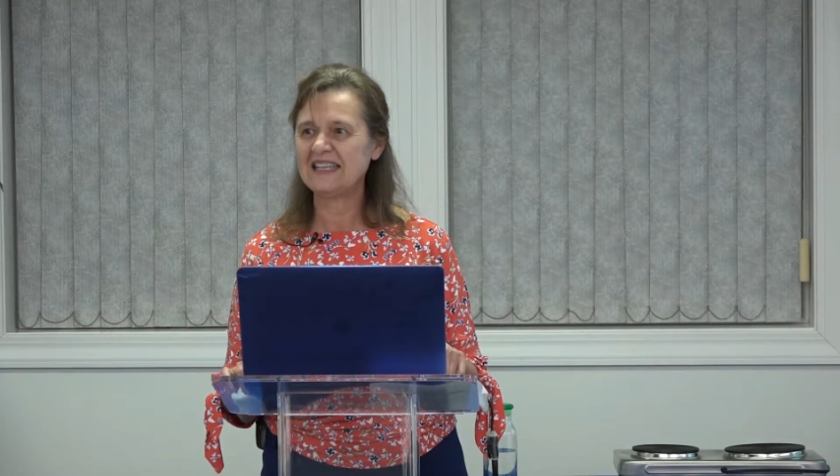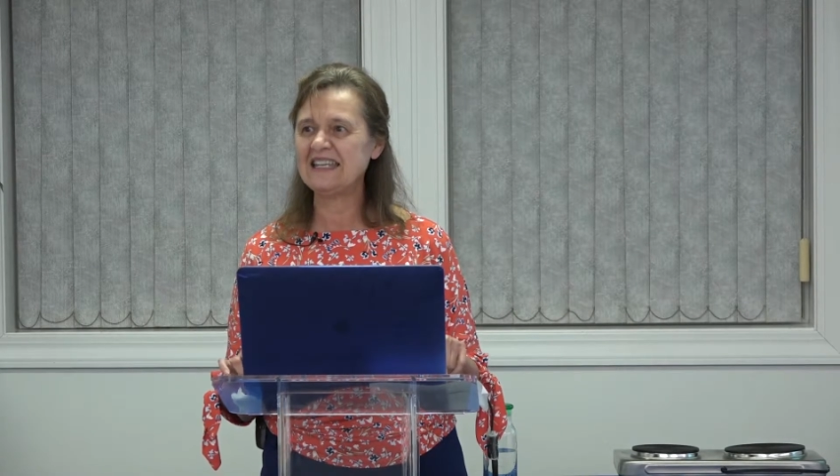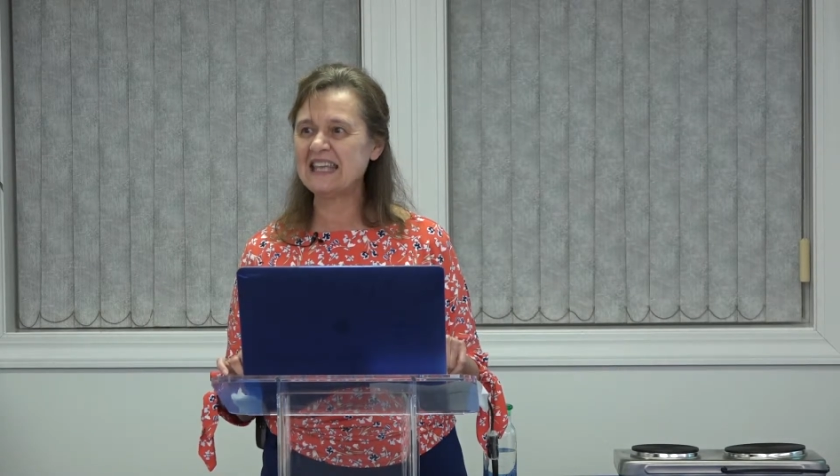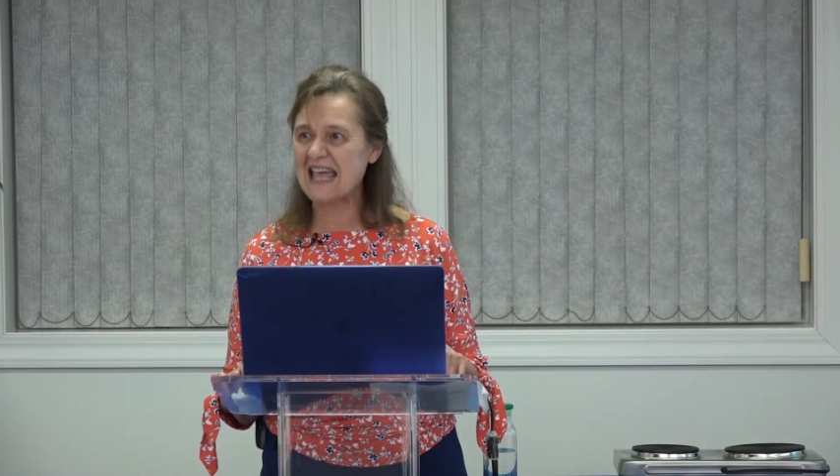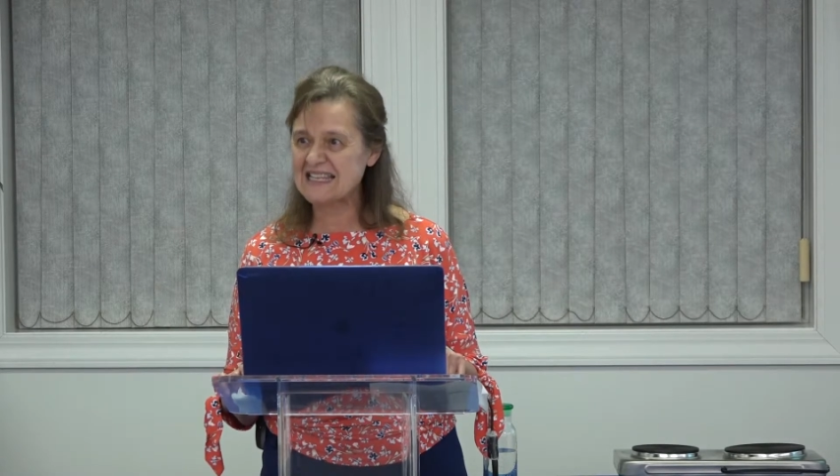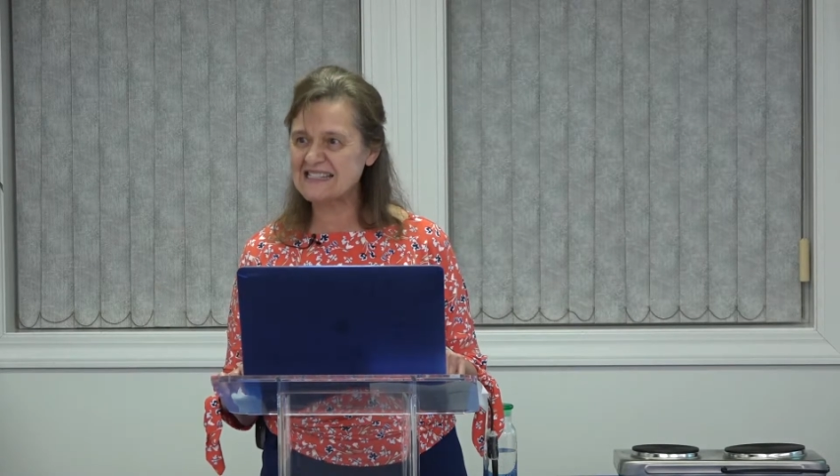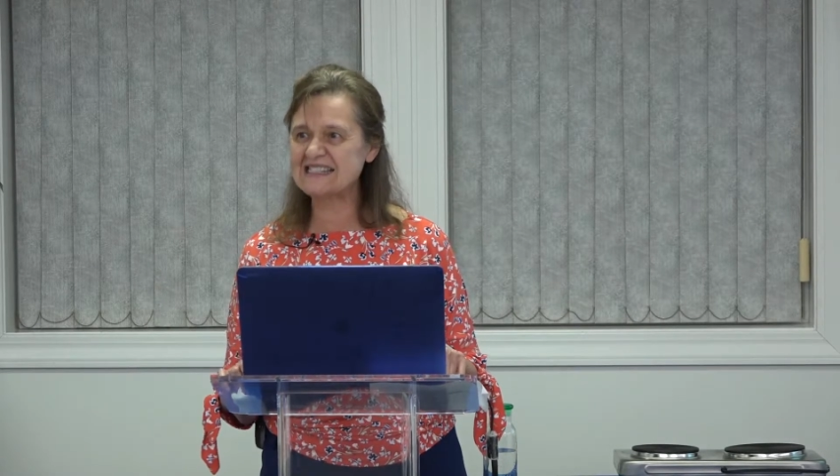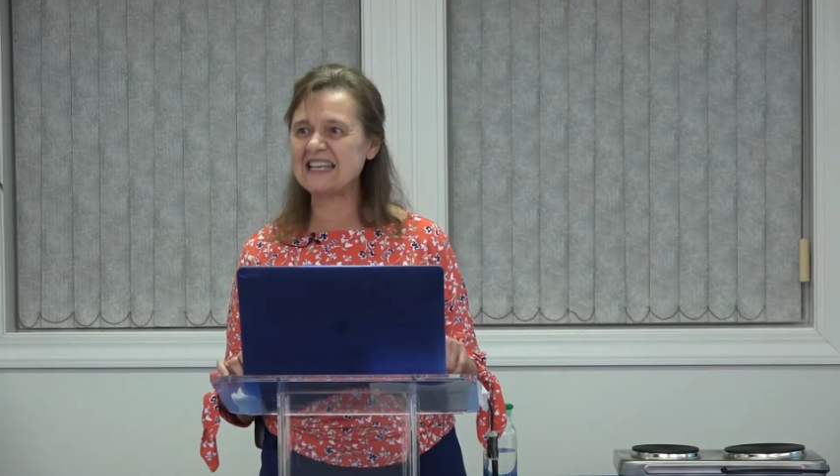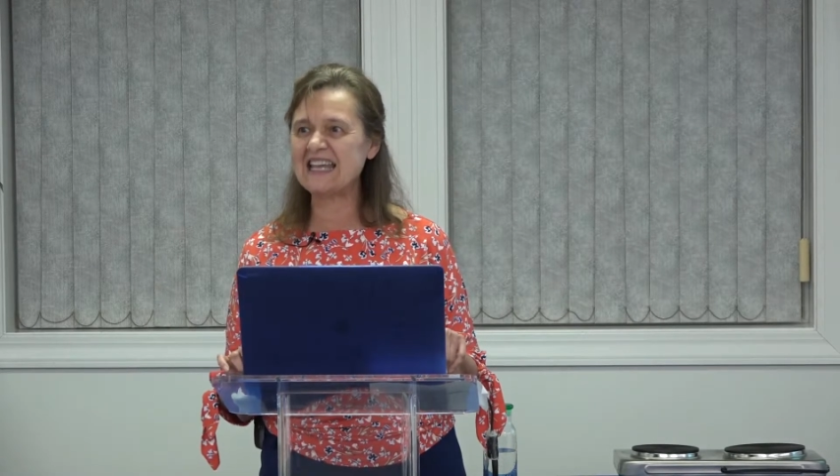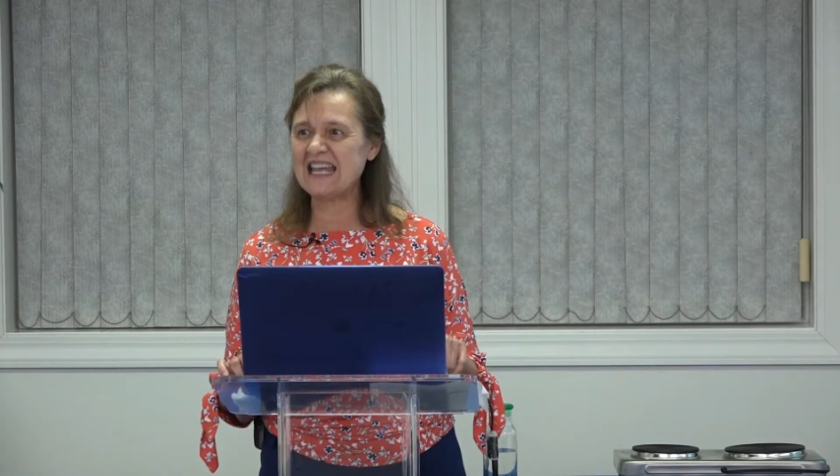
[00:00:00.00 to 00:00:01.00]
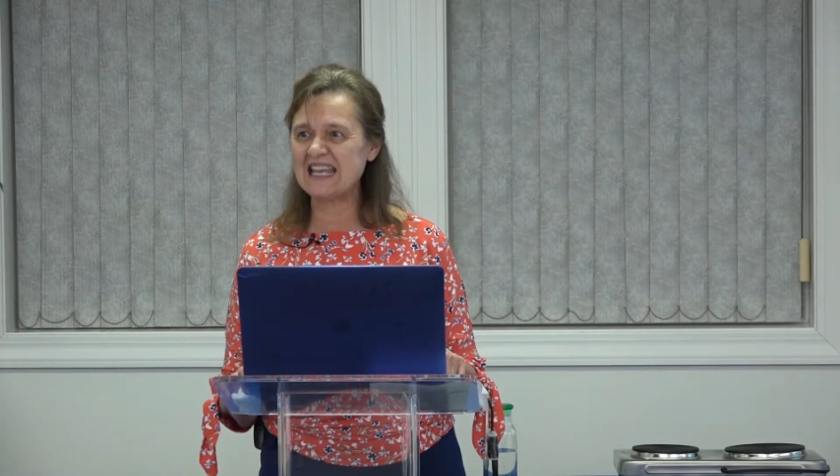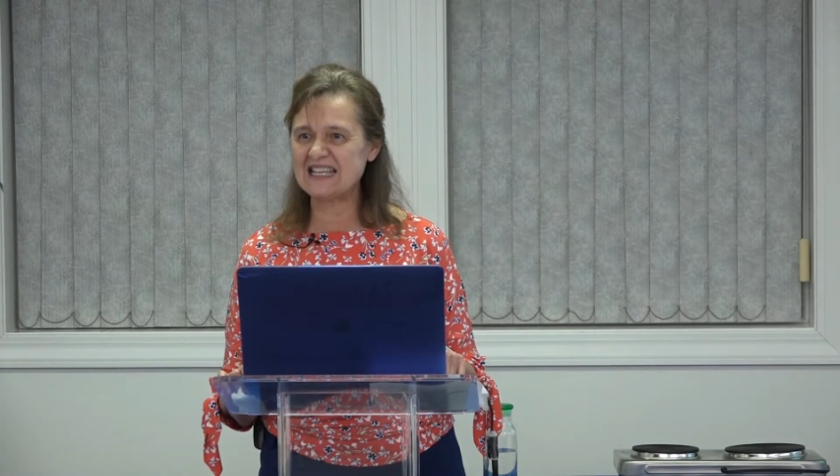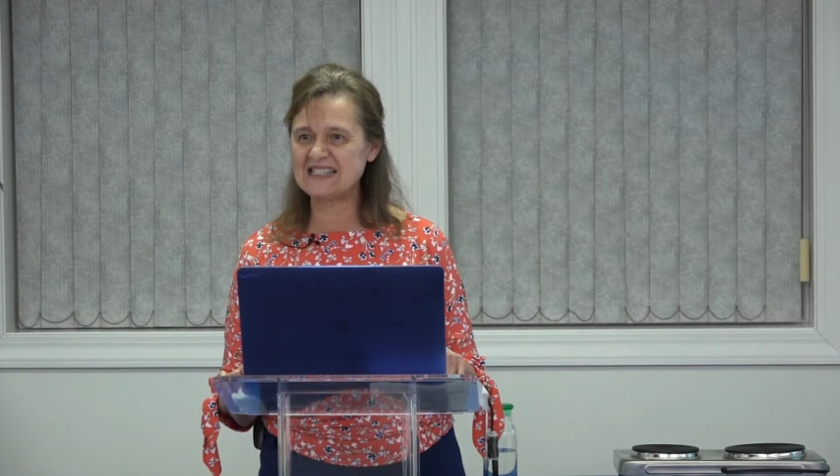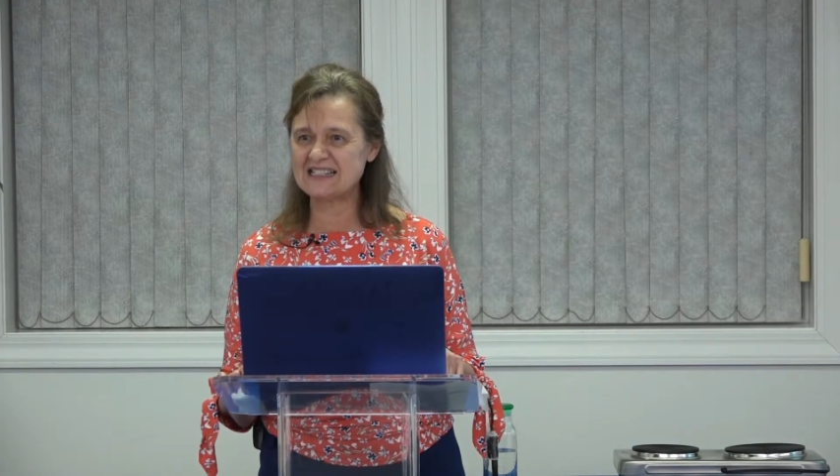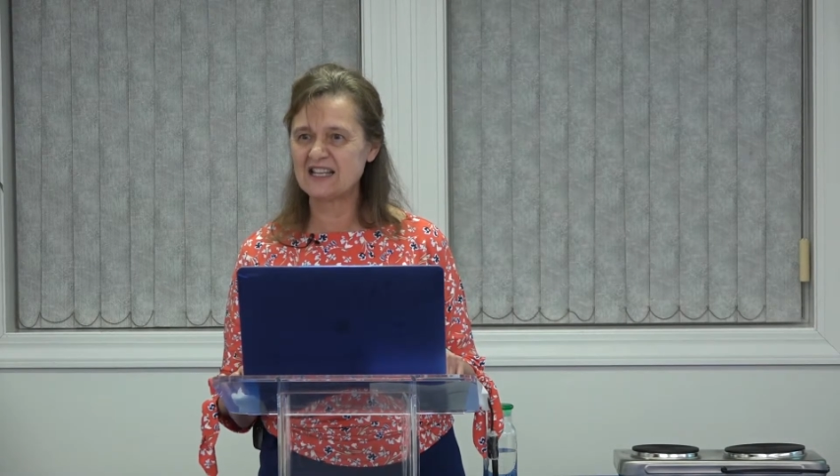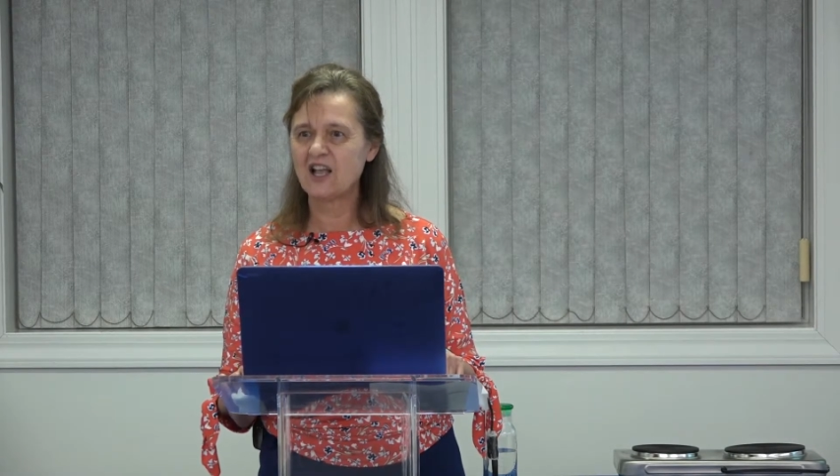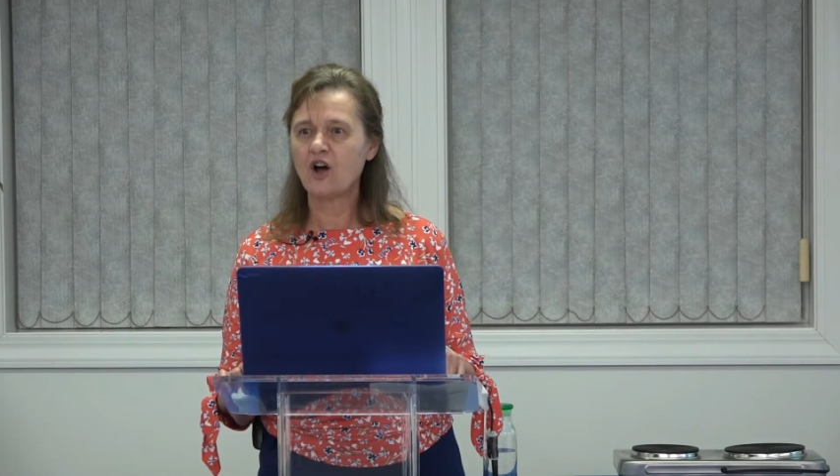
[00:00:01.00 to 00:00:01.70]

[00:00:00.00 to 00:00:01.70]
Yes, it is,